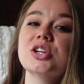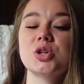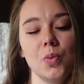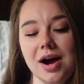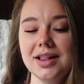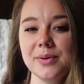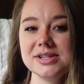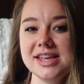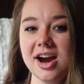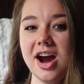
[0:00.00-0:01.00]
So while I
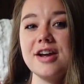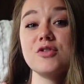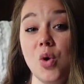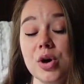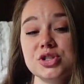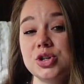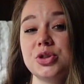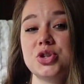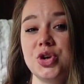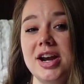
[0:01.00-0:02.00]
was there, I of course took
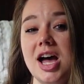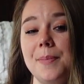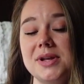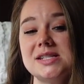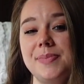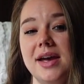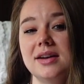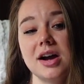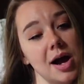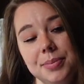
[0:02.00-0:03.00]
the train up and
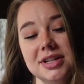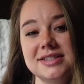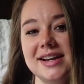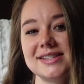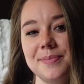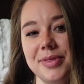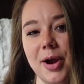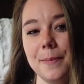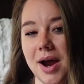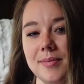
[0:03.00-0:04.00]
spent a couple of days up
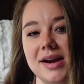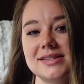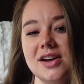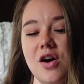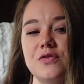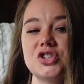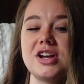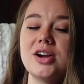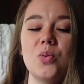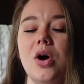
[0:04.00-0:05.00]
there by myself, just
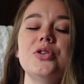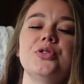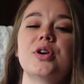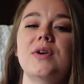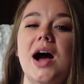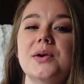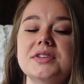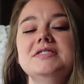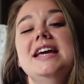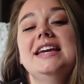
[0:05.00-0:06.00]
kind of wandering around
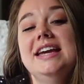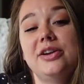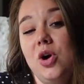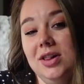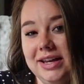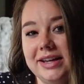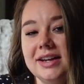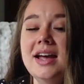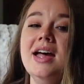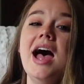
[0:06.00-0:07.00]
and taking it all
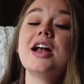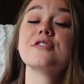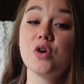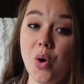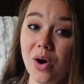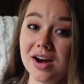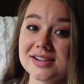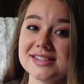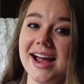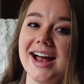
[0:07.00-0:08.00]
in. And of
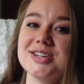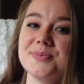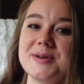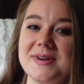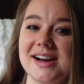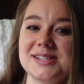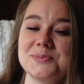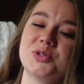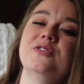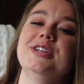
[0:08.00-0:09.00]
course, I had to bring back some
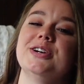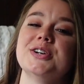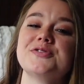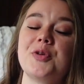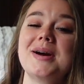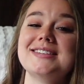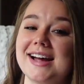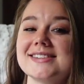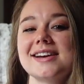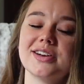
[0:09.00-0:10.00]
souvenirs for my
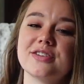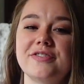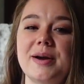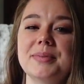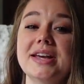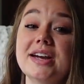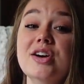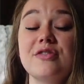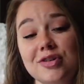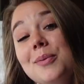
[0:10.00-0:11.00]
dad's side of the family
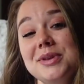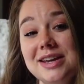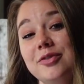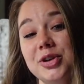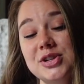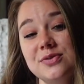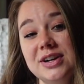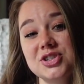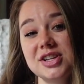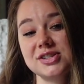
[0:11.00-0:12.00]
from the Inverness region.